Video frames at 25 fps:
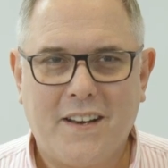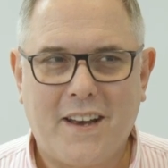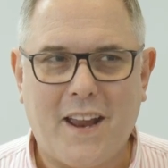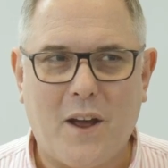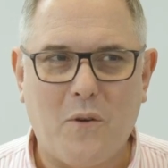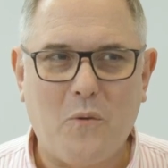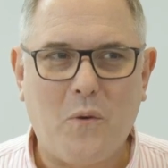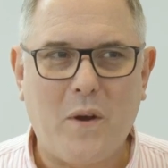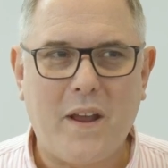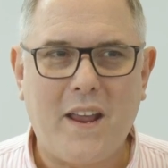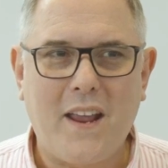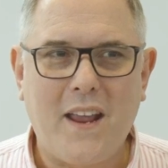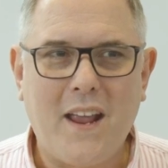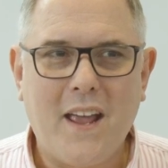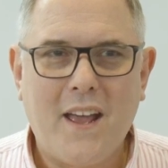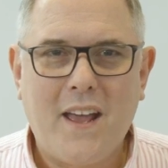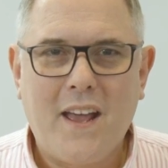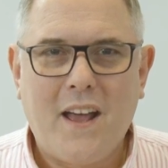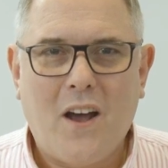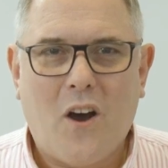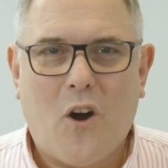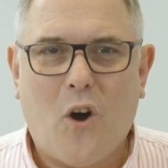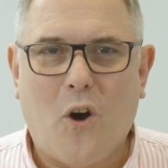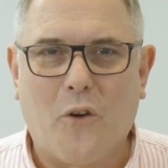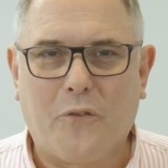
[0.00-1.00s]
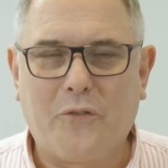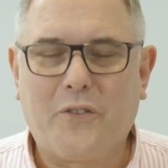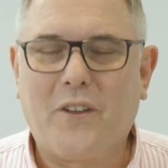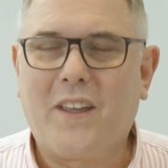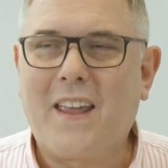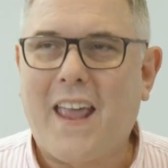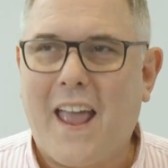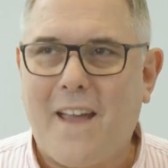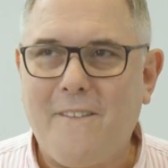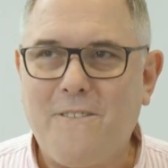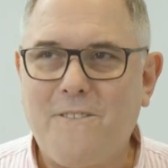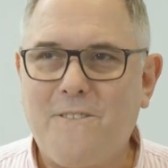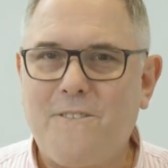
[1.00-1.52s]
Now, we
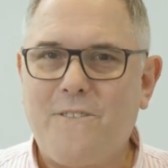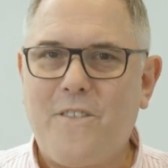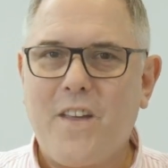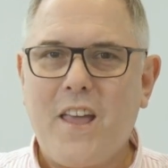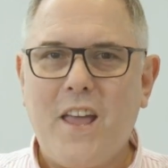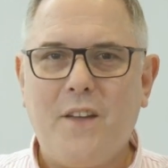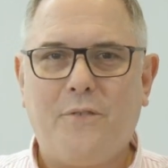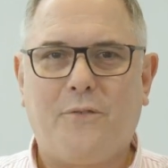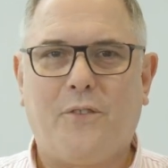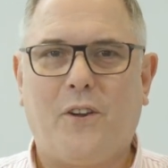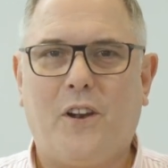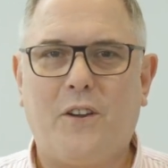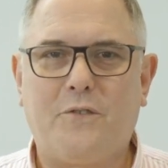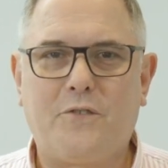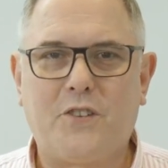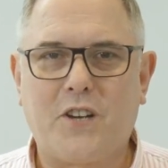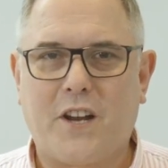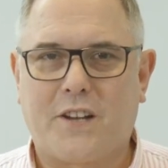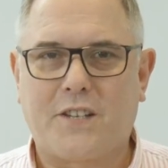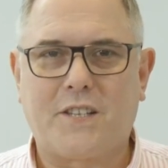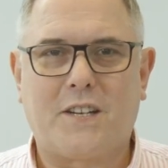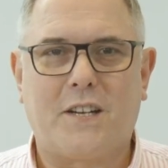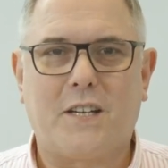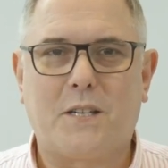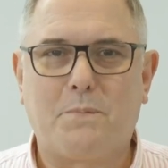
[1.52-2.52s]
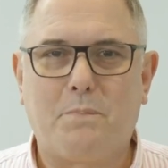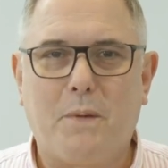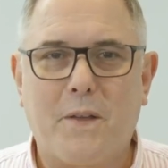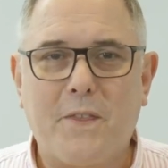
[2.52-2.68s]
often get fearful of justice,